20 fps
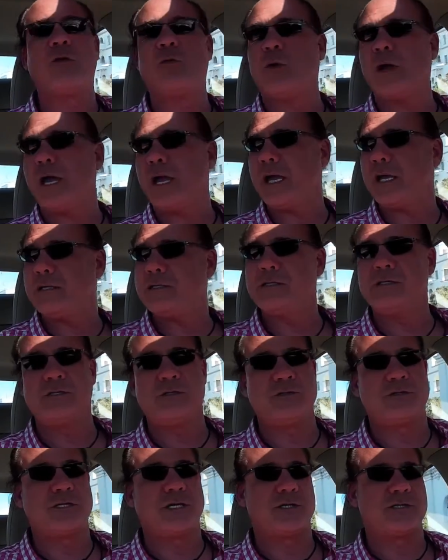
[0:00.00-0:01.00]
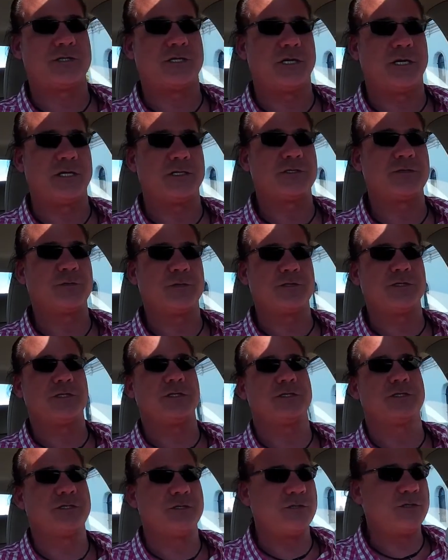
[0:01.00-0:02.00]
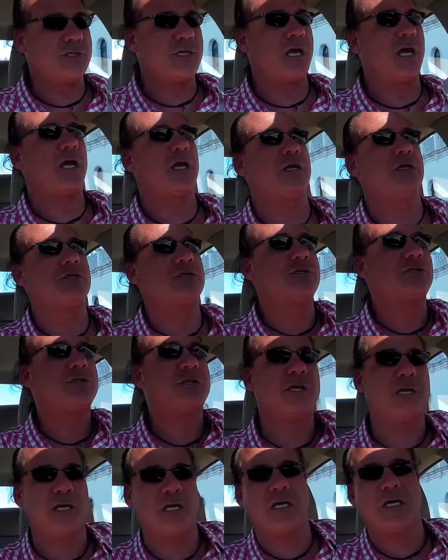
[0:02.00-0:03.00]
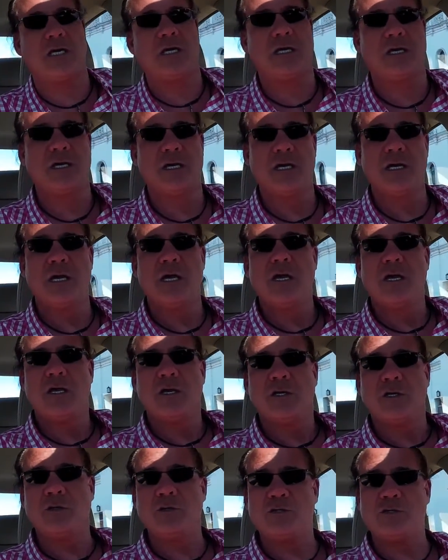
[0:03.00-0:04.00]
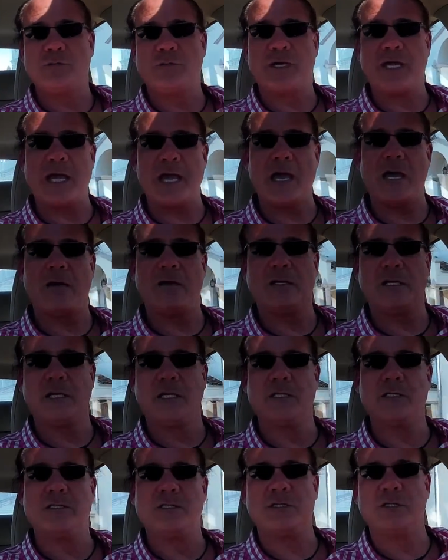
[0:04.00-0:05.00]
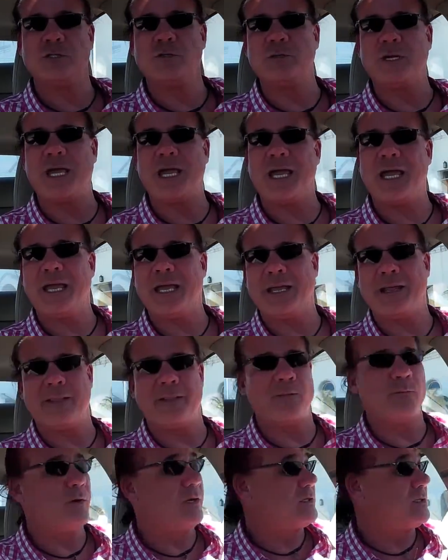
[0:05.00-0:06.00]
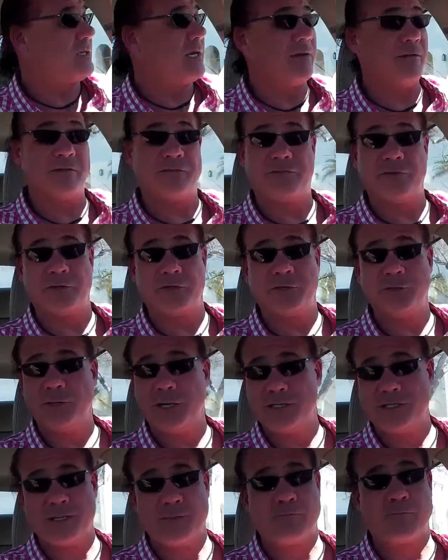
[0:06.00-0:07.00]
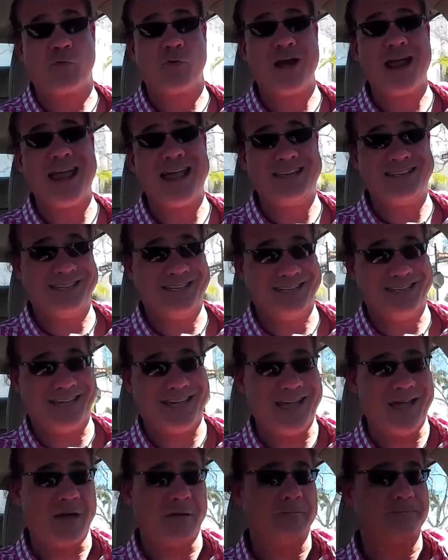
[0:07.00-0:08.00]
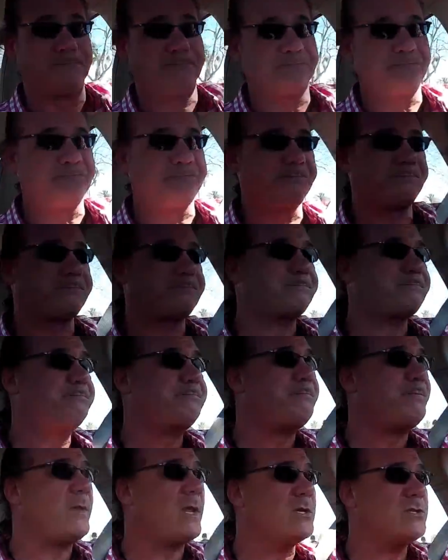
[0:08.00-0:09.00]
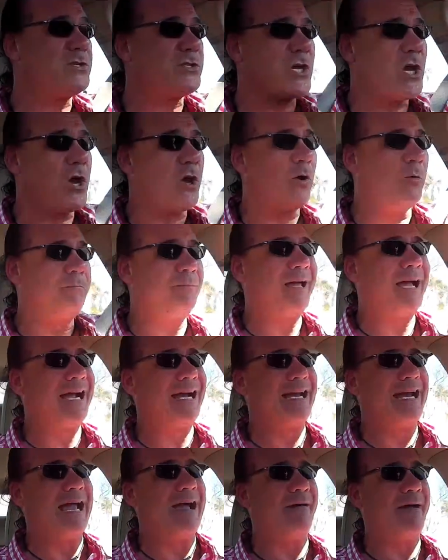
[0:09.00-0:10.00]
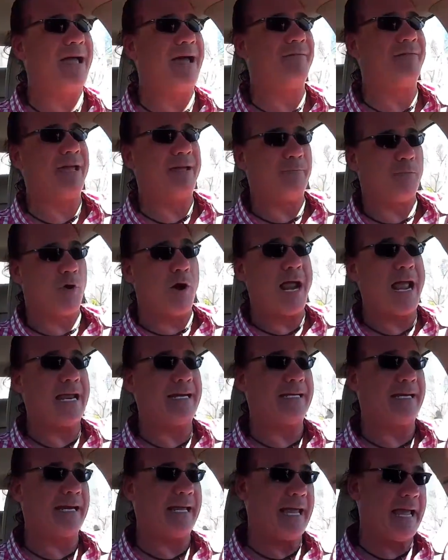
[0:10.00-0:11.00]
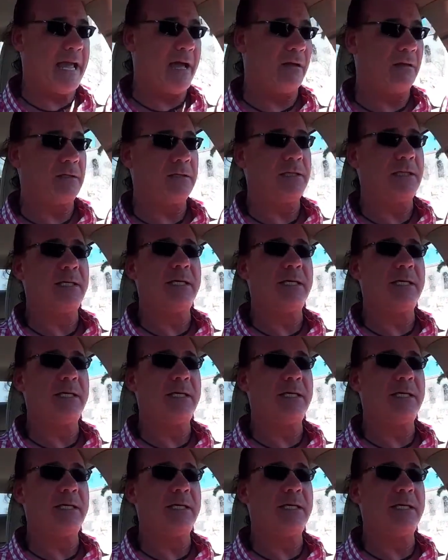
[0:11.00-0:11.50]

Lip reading: way to do such things, which is to change the YouTube account into what they refer to as a branded account. So I now have a branded account